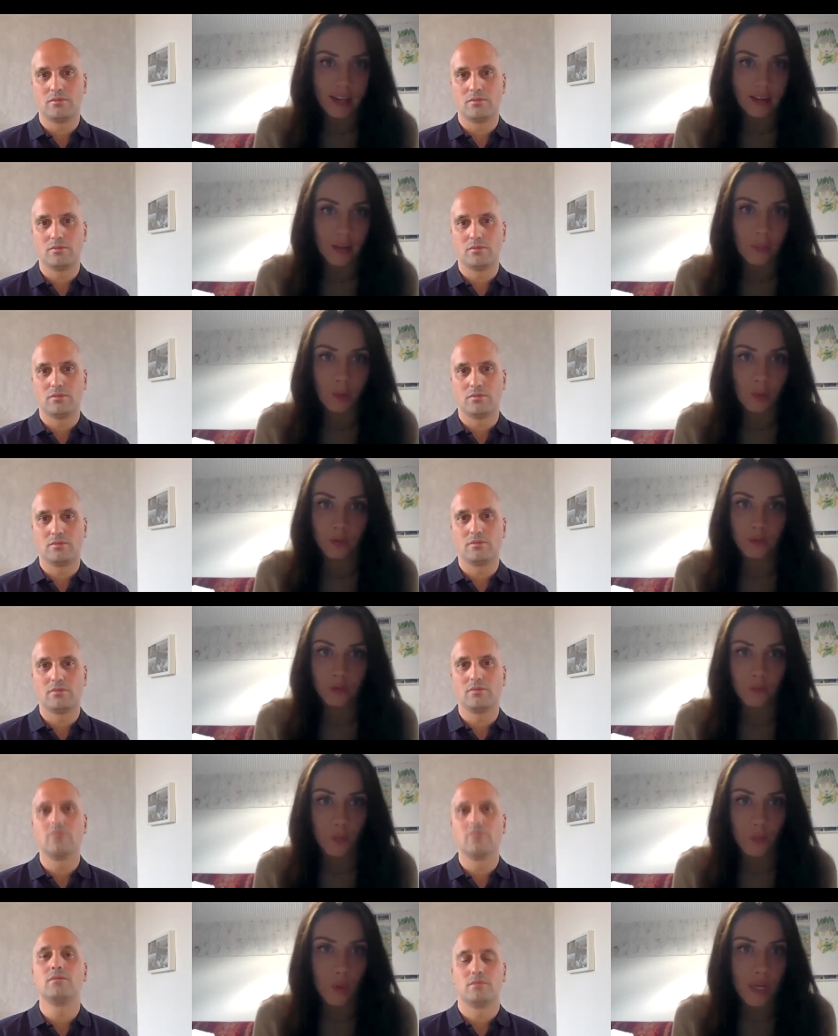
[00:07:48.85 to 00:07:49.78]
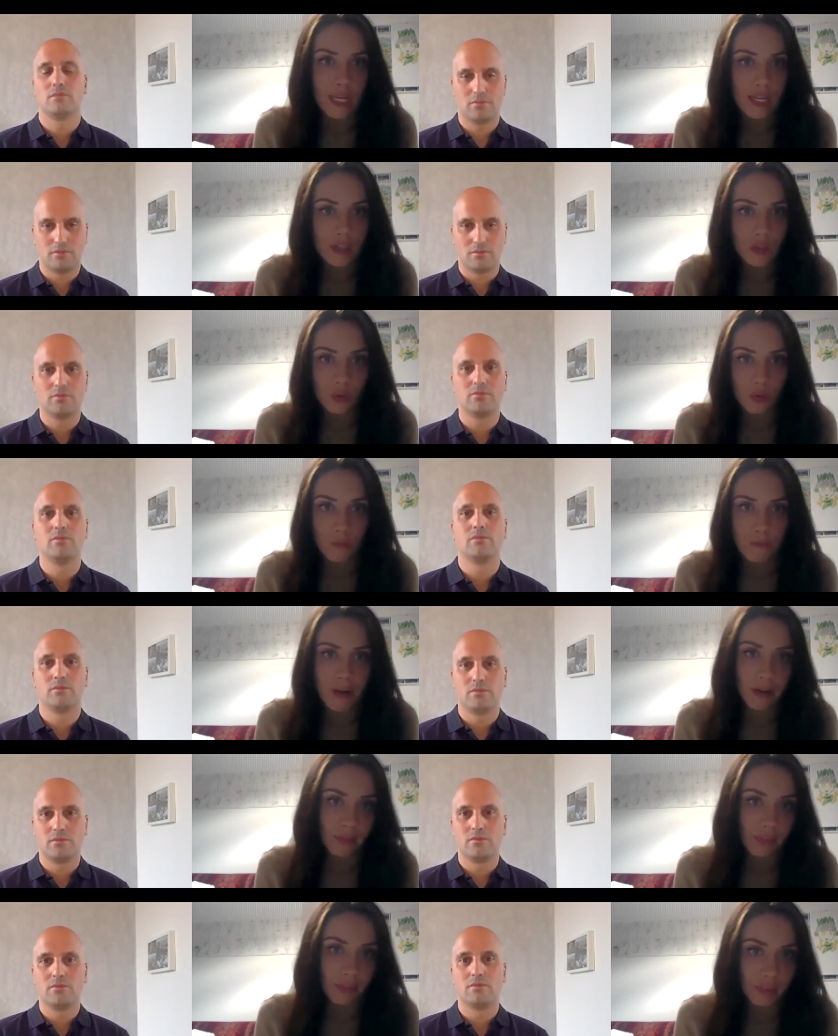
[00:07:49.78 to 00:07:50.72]
Speaker 1: A couple of weeks or
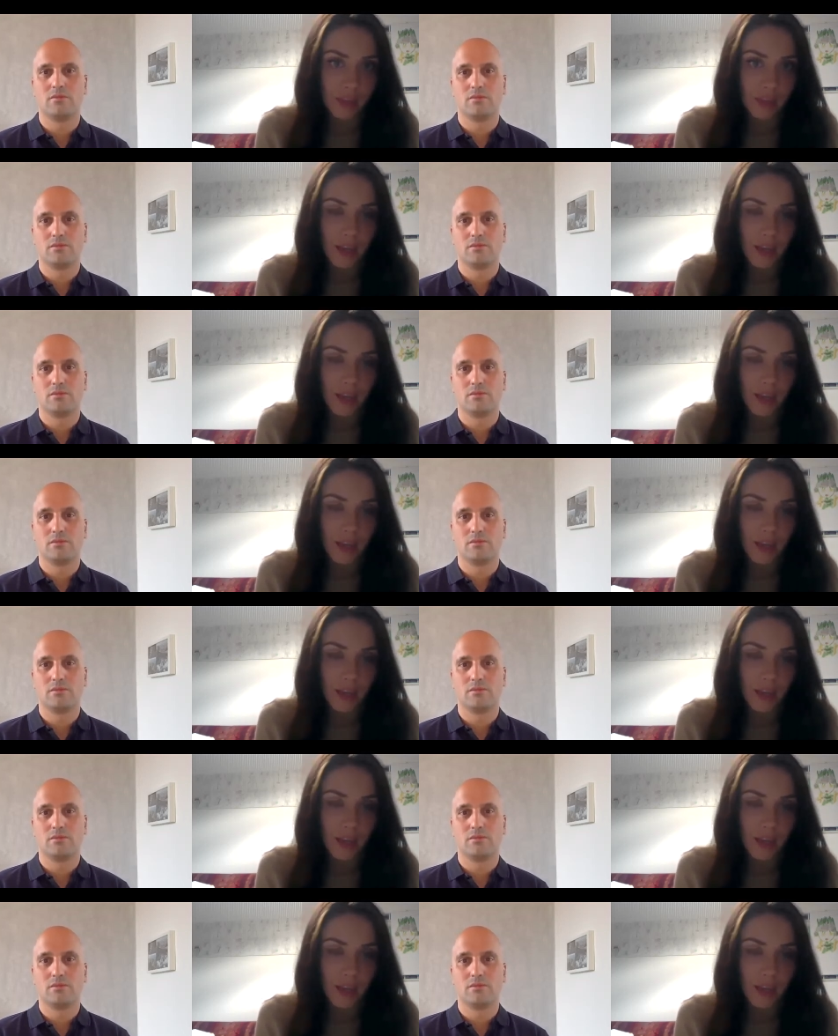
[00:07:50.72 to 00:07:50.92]
months,